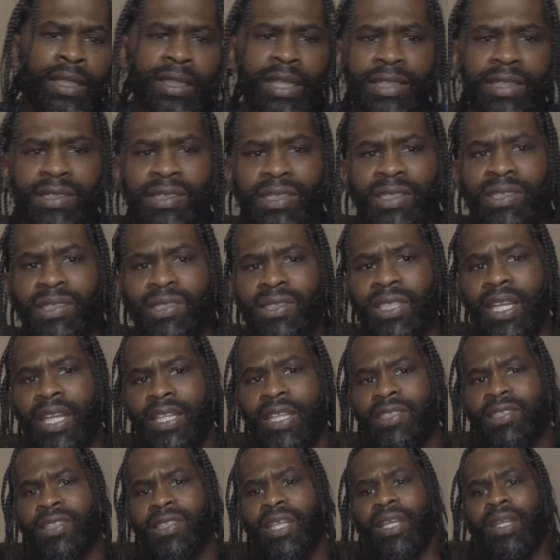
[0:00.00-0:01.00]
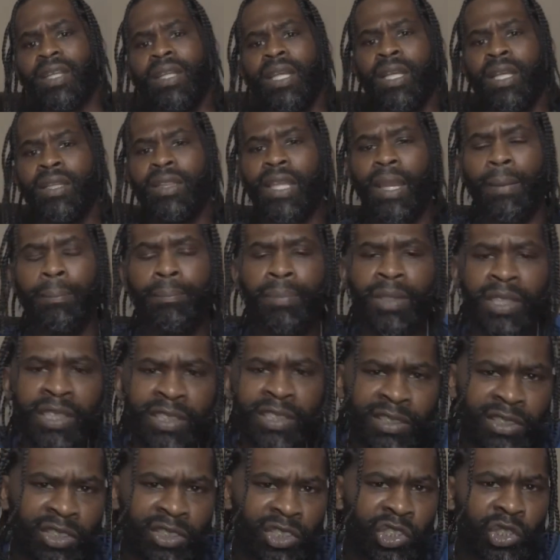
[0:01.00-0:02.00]
That success, that
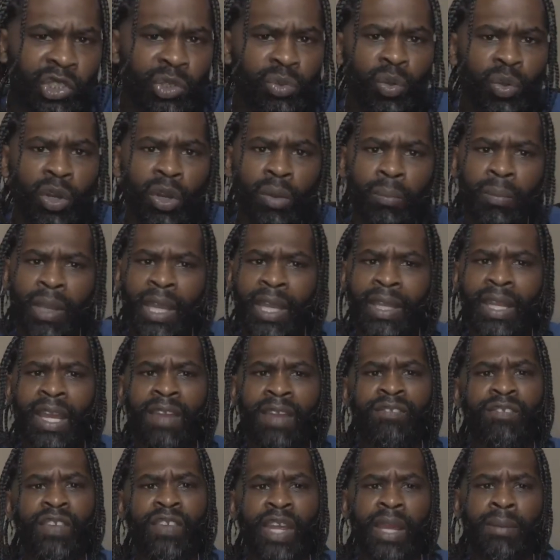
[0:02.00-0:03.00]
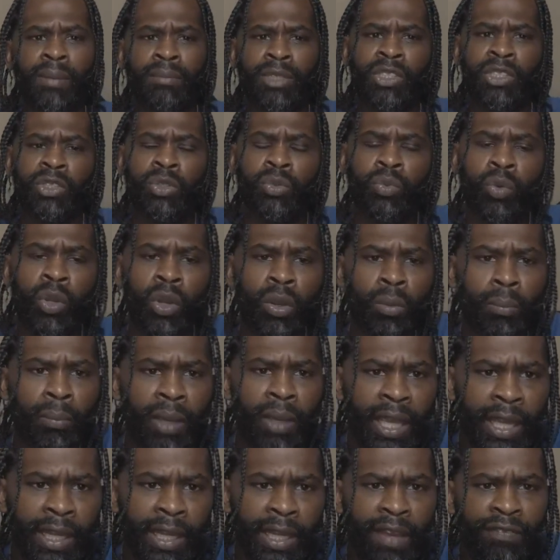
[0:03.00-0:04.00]
business you want, man. That family you want,
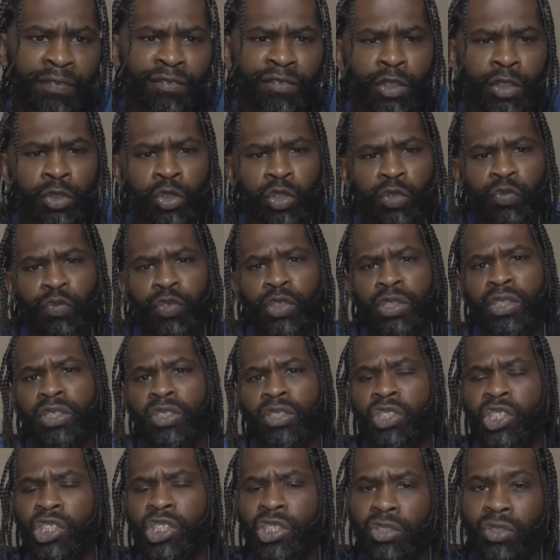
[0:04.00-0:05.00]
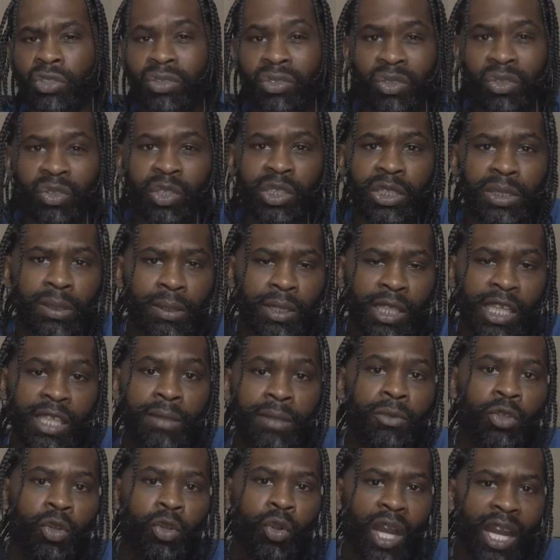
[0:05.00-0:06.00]
man. That future for your children.
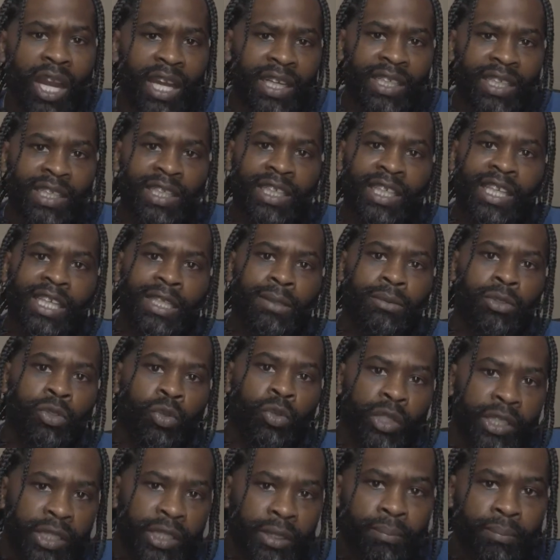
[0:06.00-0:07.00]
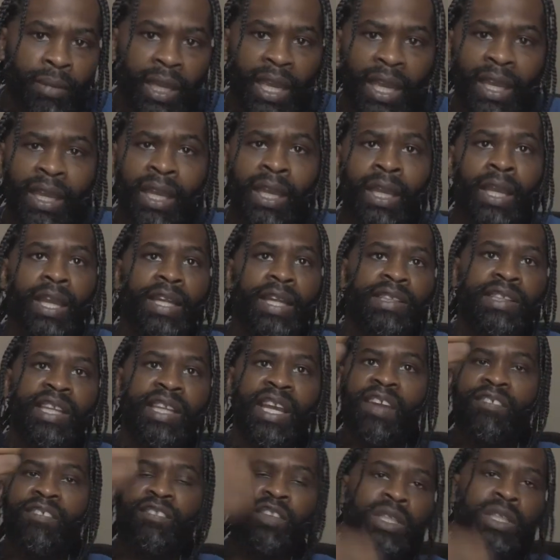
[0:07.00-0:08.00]
Keep grinding and keep gritting, man. And
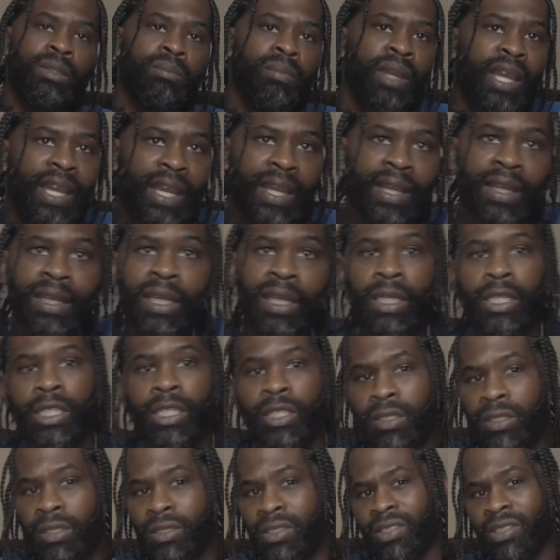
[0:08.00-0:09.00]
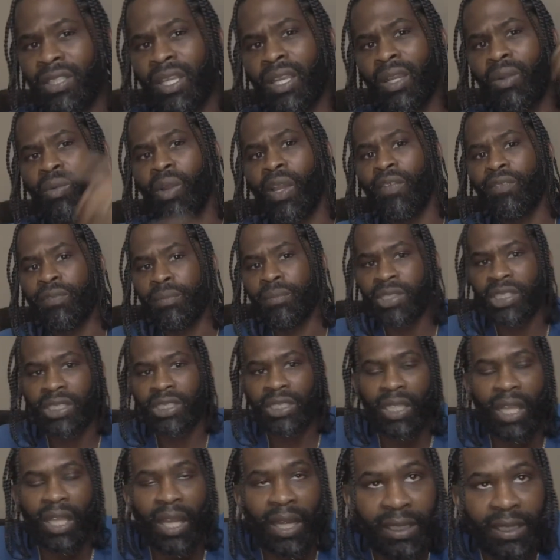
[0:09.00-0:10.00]
definitely, man, stay away from
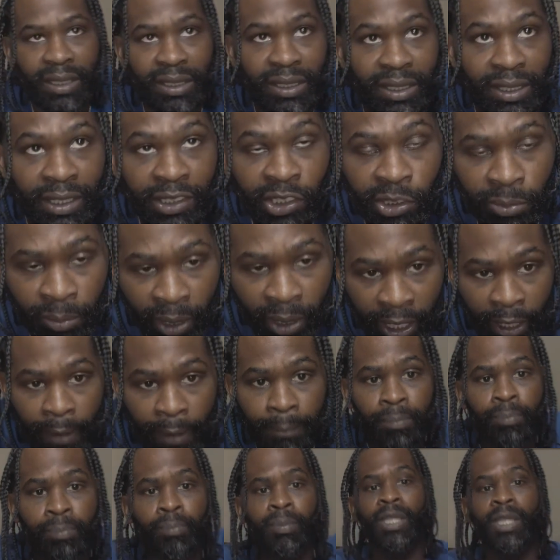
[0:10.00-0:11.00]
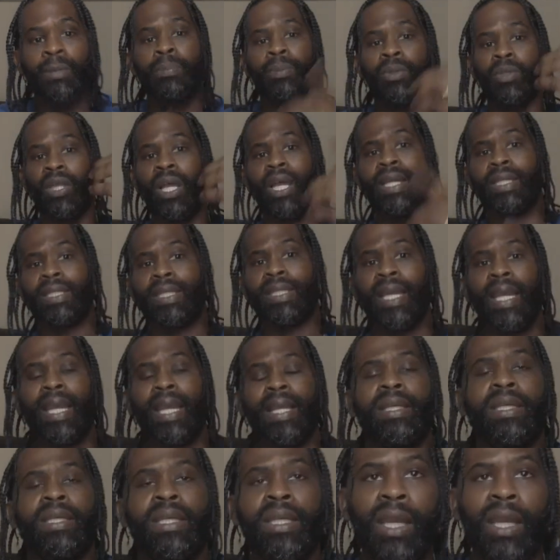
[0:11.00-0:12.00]
shit like this, man. People like
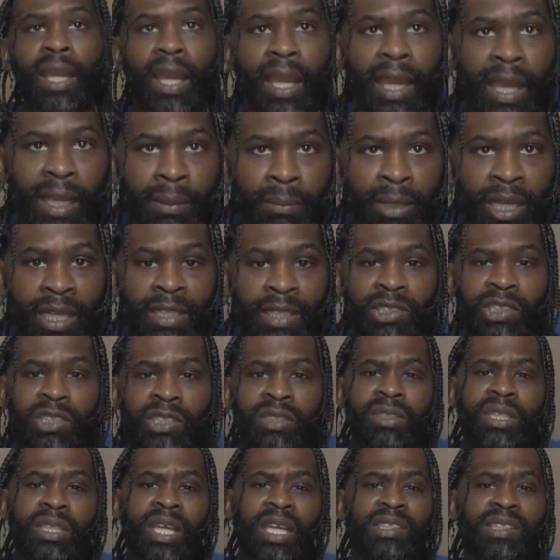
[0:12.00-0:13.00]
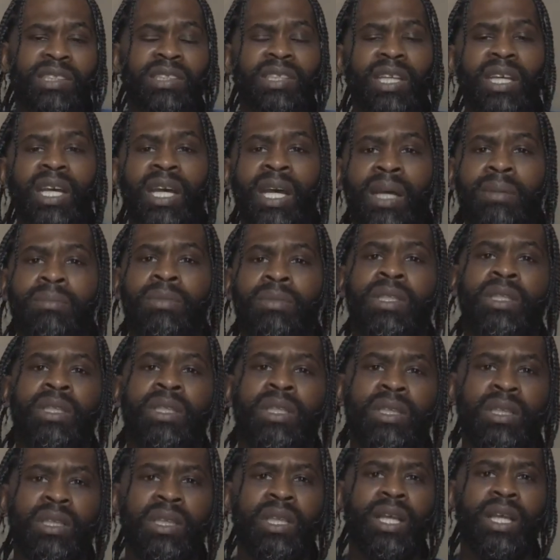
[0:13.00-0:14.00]
that. Hey, man, until next time,
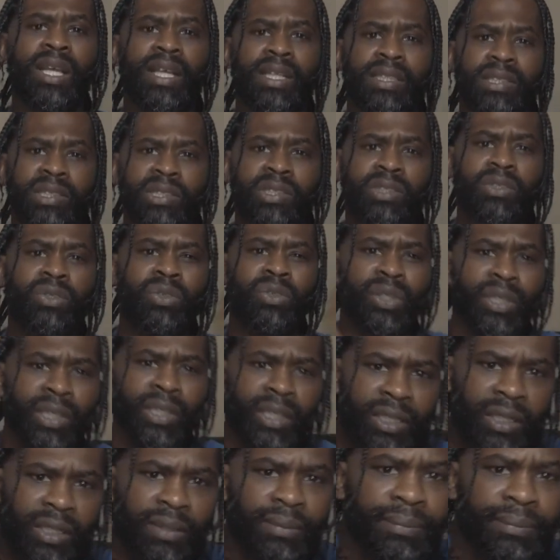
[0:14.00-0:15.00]
less grit.